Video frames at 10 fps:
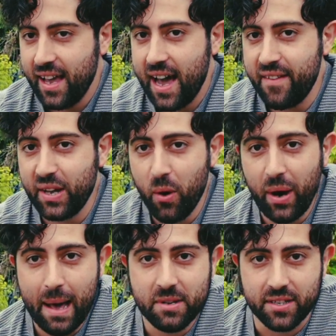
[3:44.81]
And if you go on
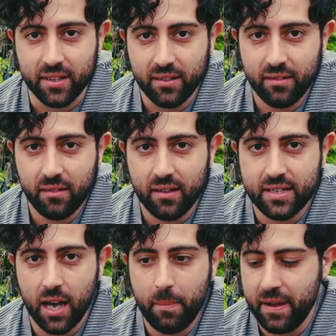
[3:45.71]
Amazon and
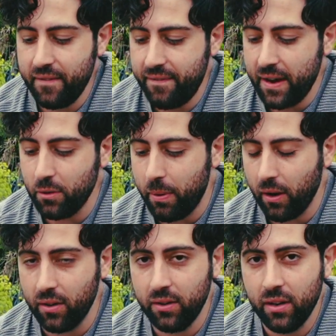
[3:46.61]
type in fennel
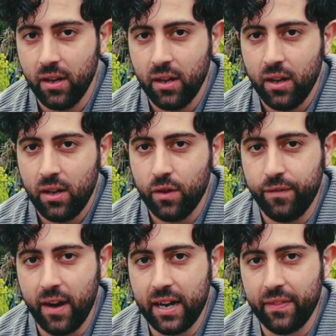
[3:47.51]
pollen, you'll
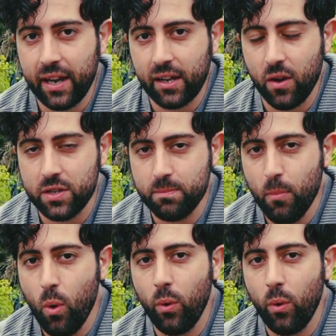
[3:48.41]
find out that it costs more